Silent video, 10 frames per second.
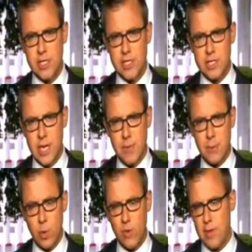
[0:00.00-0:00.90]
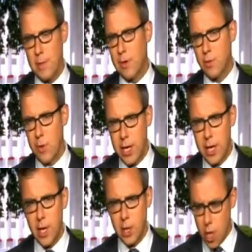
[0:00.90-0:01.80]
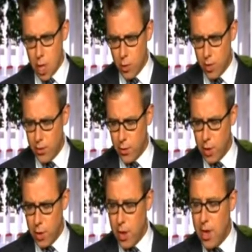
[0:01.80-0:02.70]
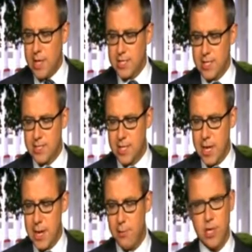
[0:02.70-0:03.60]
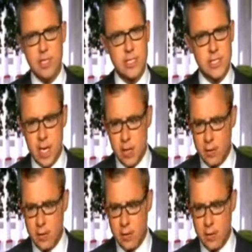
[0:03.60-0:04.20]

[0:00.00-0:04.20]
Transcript: released this statement. Wolf, let me read it along with you here. It says, Today, President